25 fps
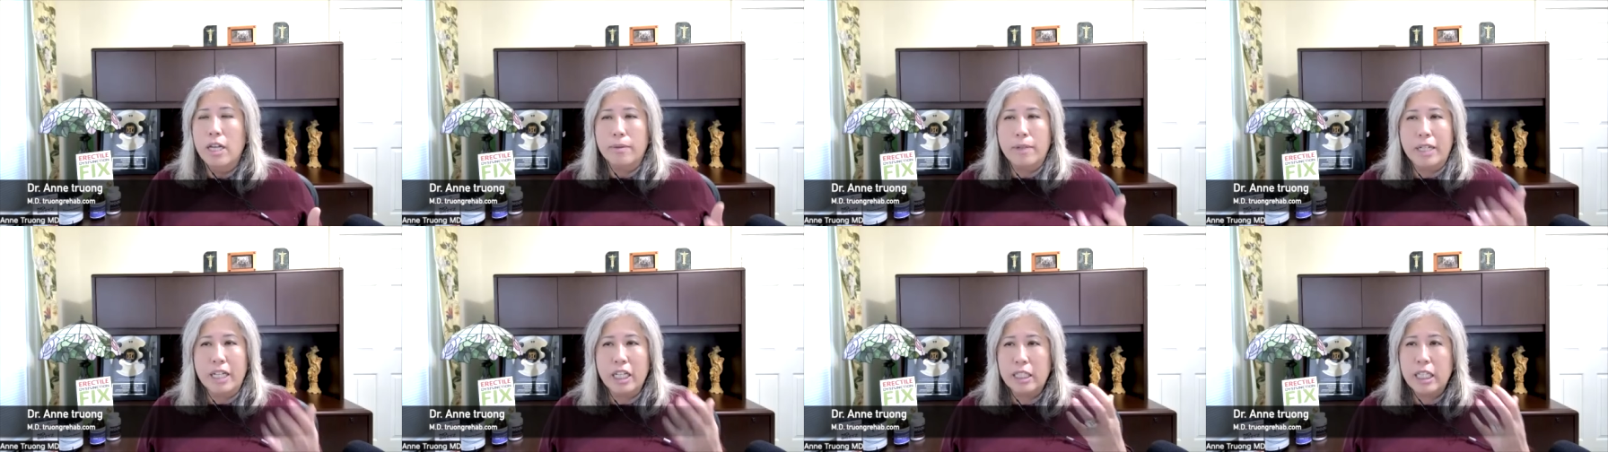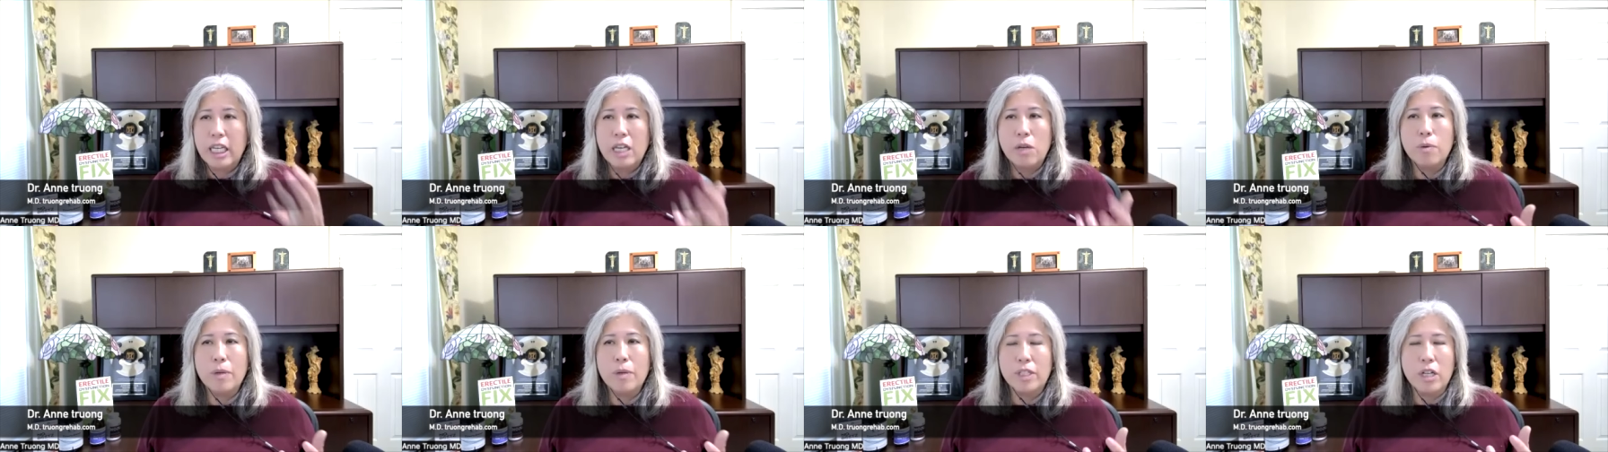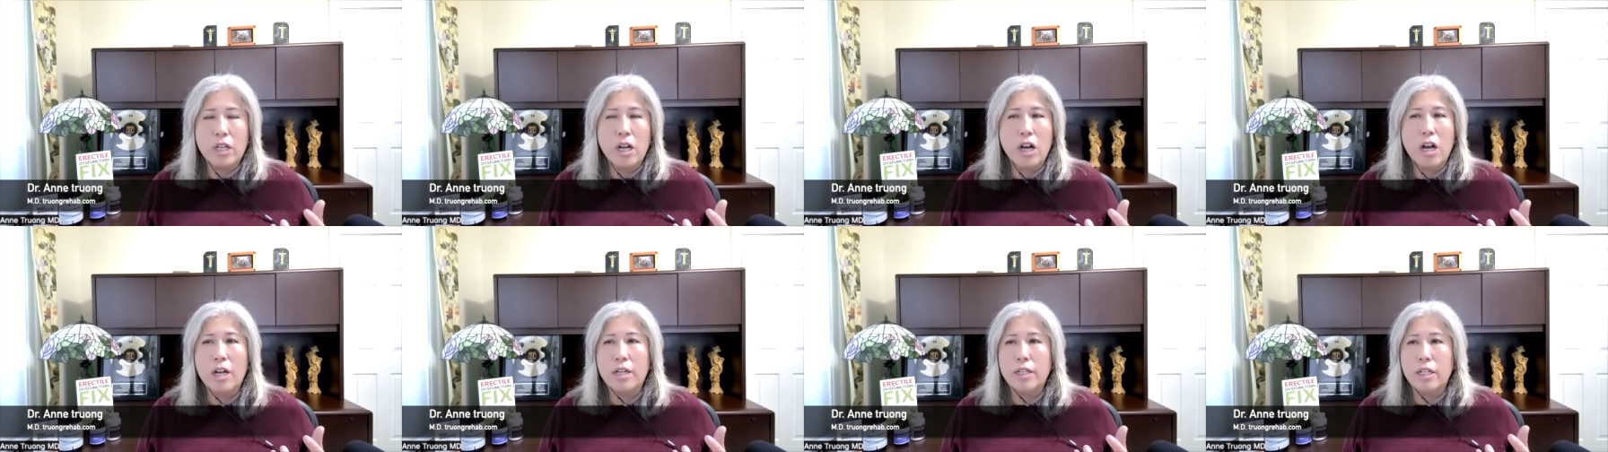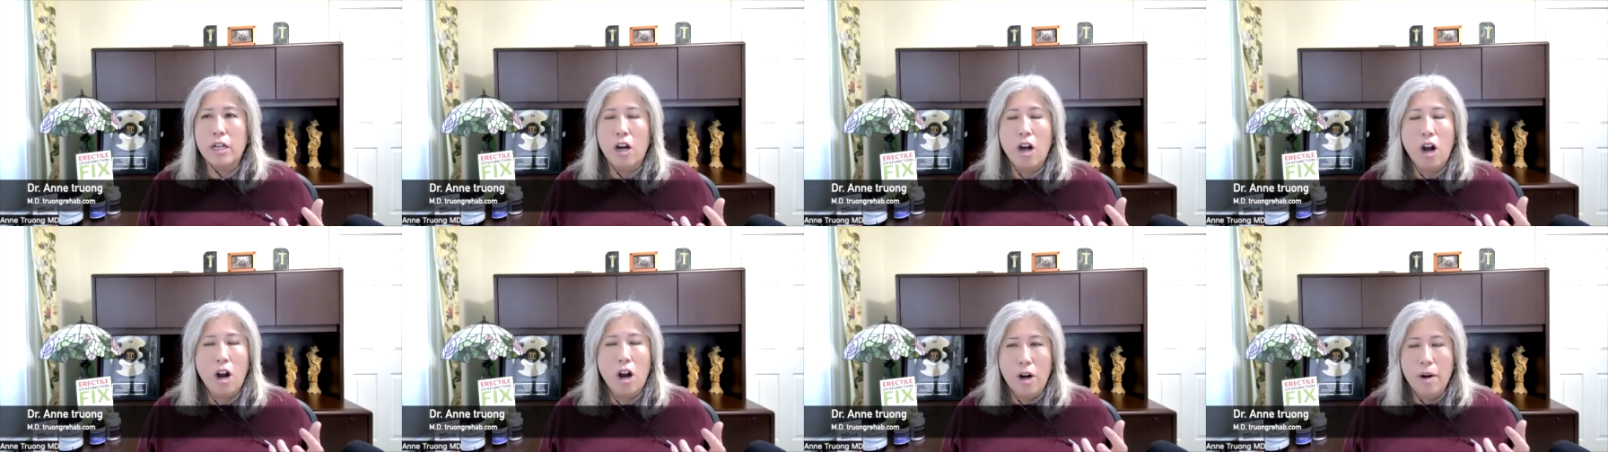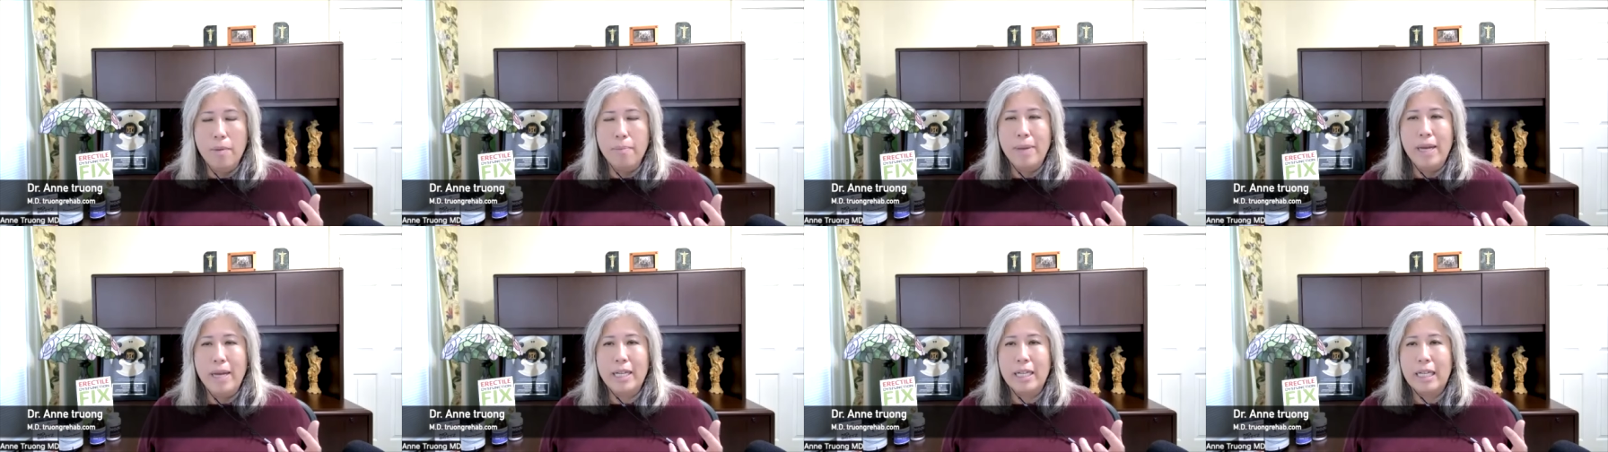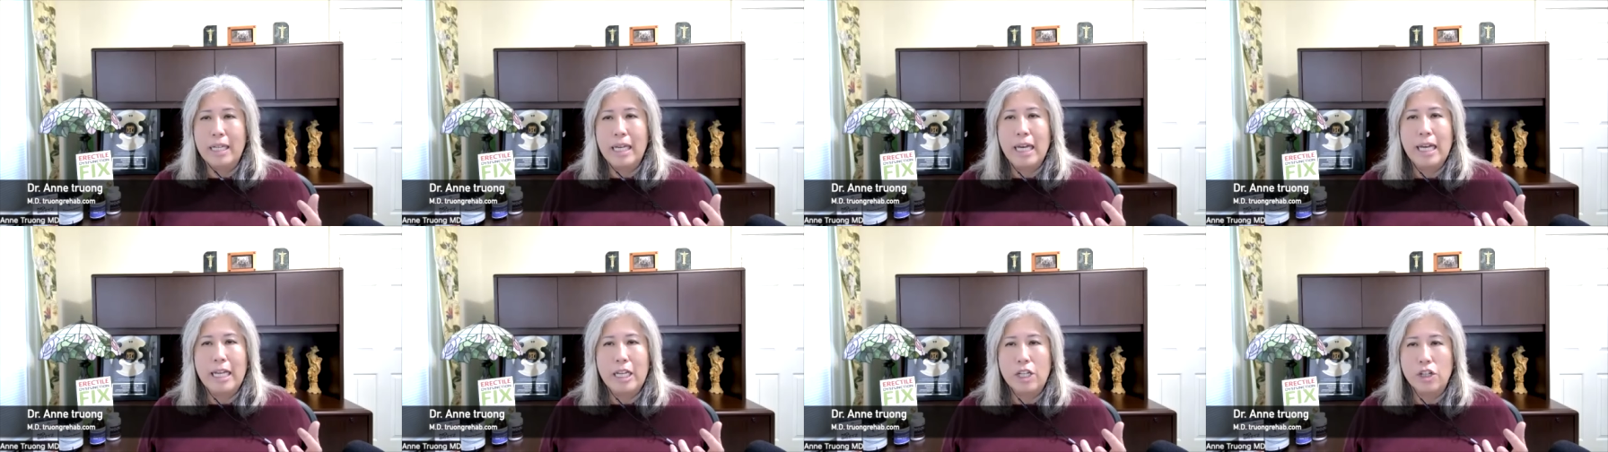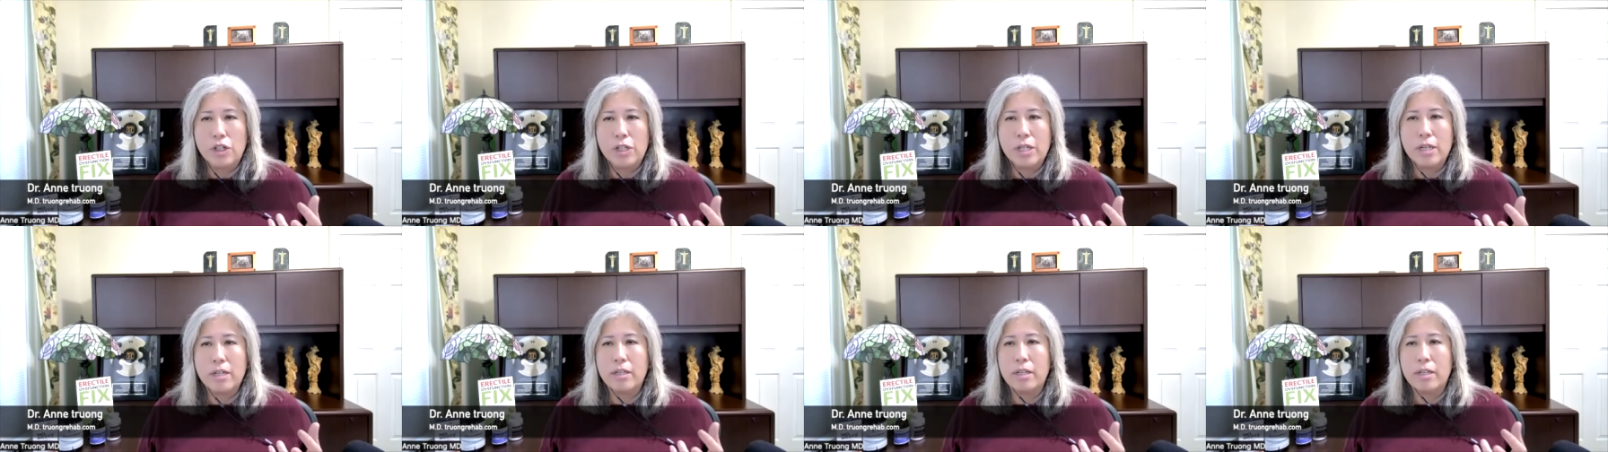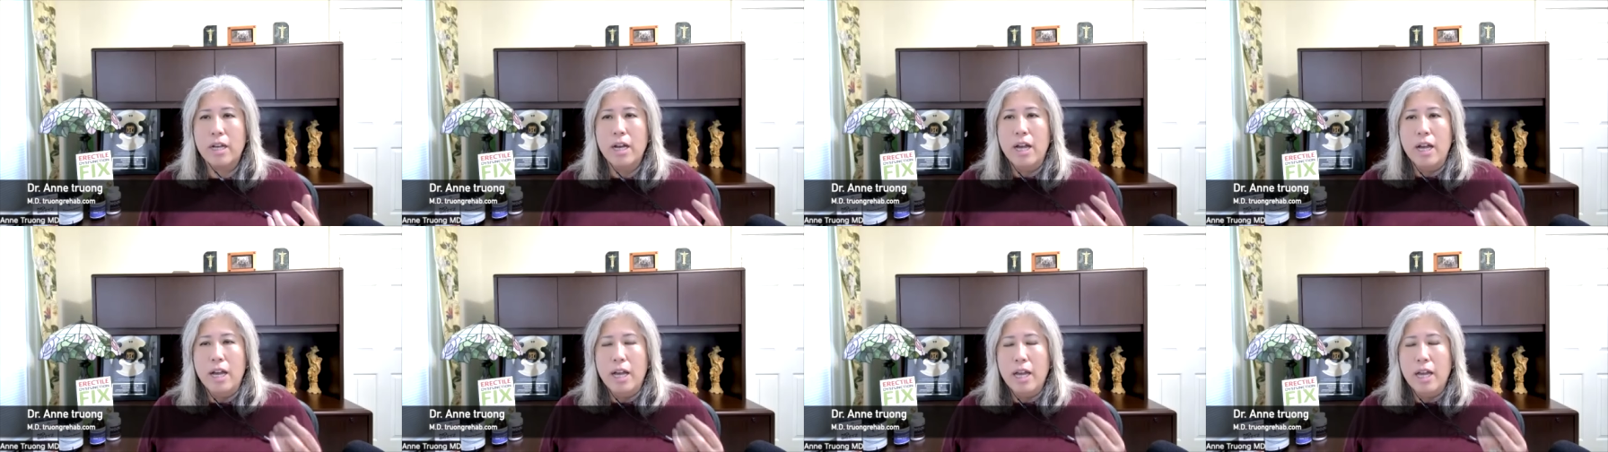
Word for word: because he was on heart medication,